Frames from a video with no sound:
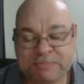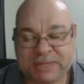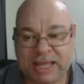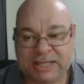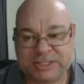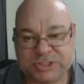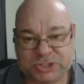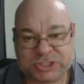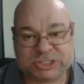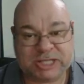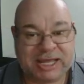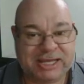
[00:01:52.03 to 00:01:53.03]
and
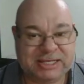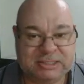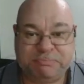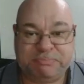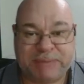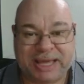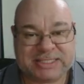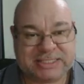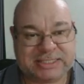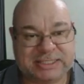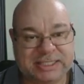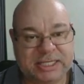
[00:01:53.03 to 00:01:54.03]
sustained
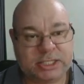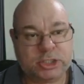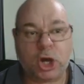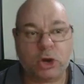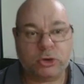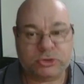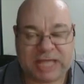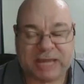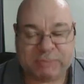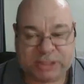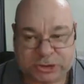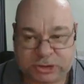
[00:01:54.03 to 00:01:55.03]
basically no
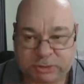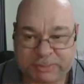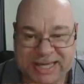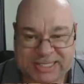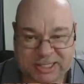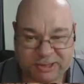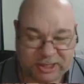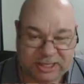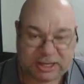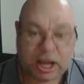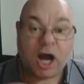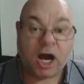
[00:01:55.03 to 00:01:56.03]
damage to the base. I
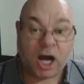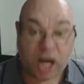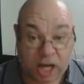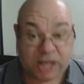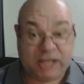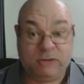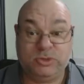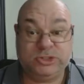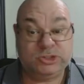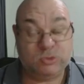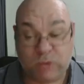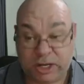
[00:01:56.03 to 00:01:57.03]
think I was
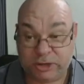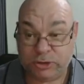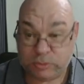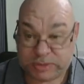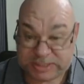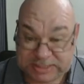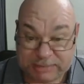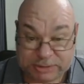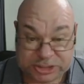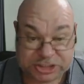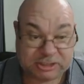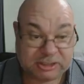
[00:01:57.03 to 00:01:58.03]
the one who was
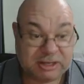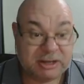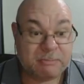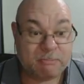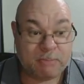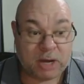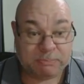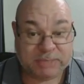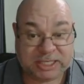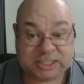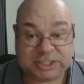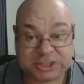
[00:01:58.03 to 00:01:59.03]
damaging my
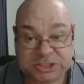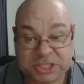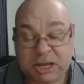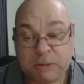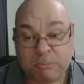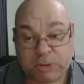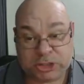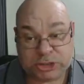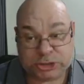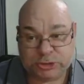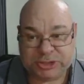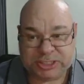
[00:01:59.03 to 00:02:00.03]
pillars by
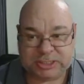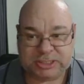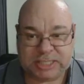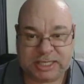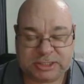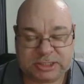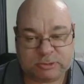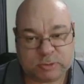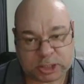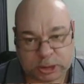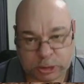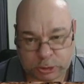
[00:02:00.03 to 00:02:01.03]
shooting Zeds that were
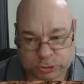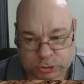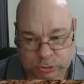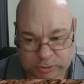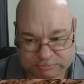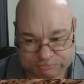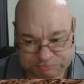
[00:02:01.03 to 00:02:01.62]
close to it.